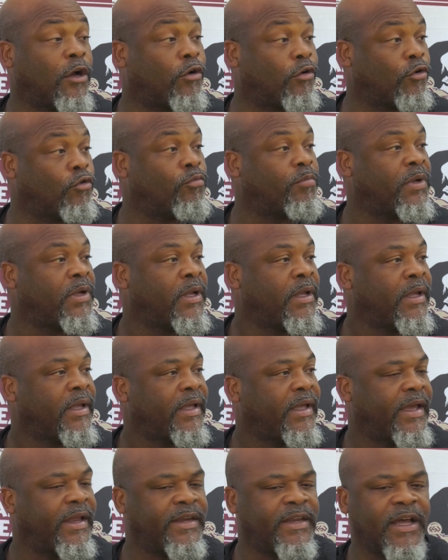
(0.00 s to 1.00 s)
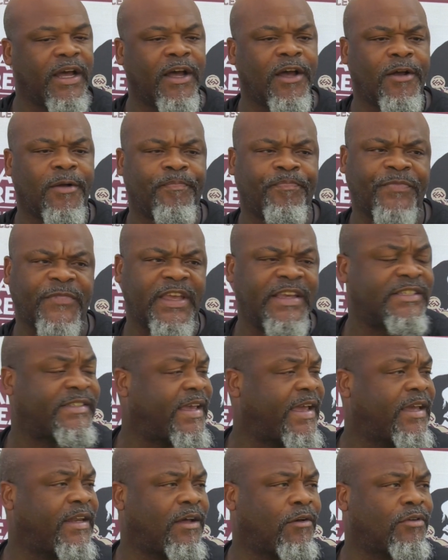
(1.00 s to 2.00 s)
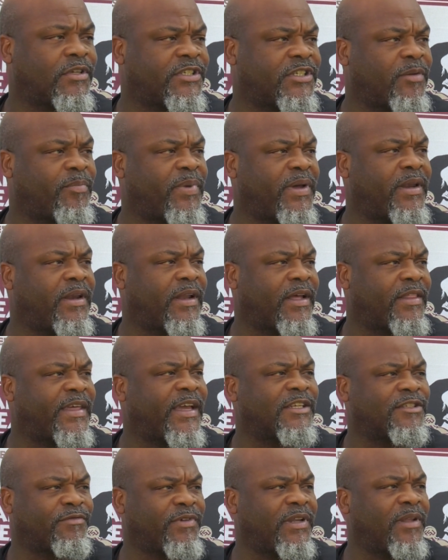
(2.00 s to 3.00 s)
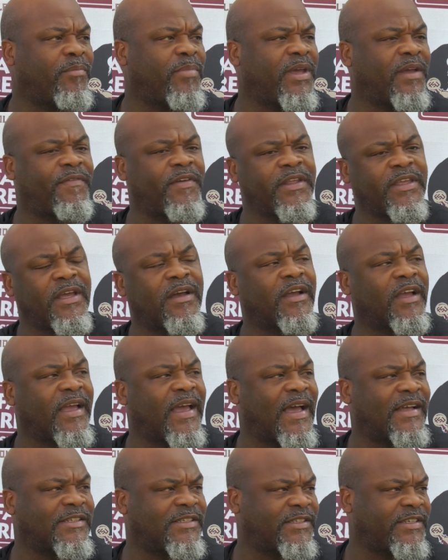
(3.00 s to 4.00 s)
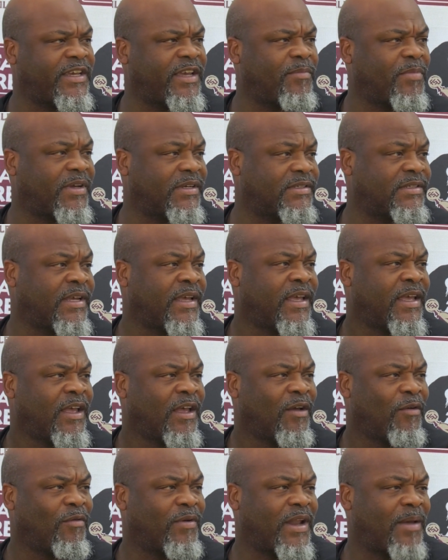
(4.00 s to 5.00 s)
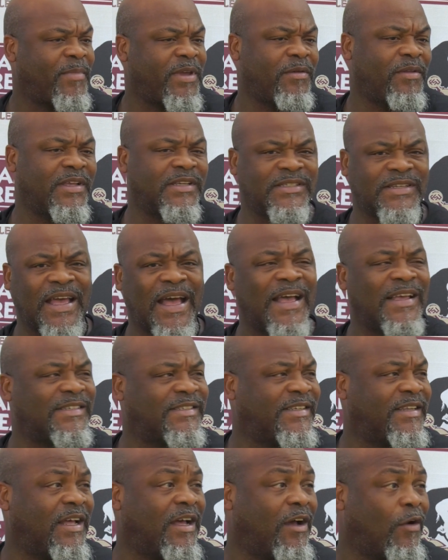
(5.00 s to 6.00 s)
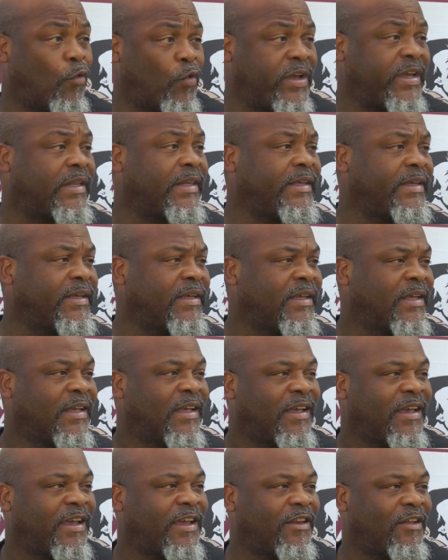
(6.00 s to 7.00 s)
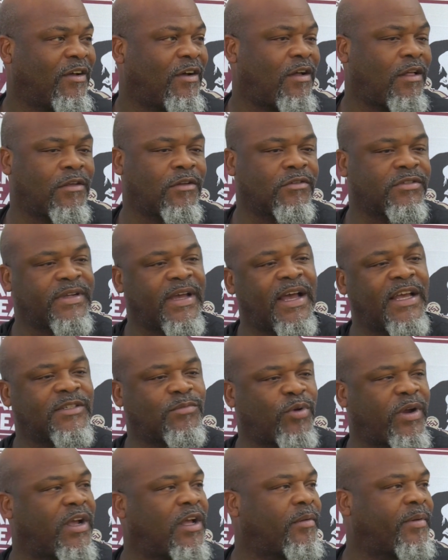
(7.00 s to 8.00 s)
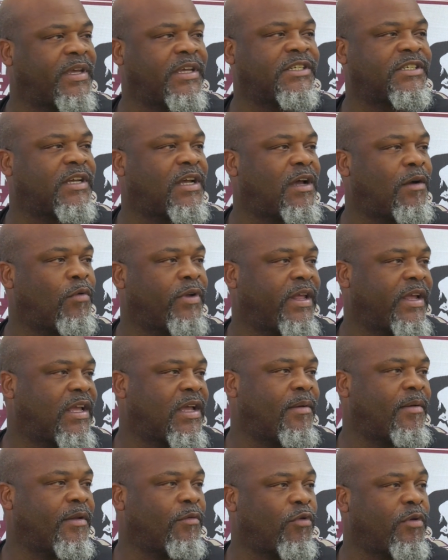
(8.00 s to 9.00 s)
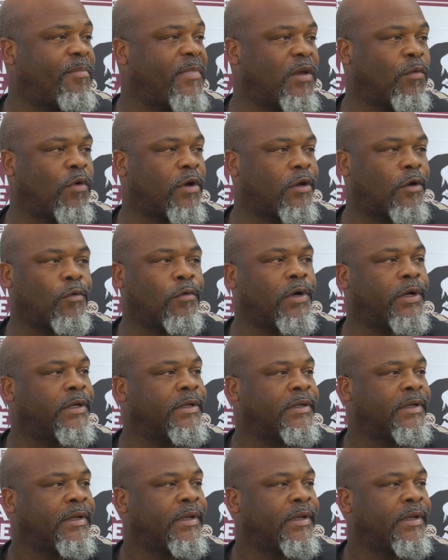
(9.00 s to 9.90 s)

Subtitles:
group. And he's taking ownership in it, and I think it's really big for the younger guys to see it, because when I meet with these guys weekly, you know, all those guys bring up Keyshawn when they come in and we meet one-on-one.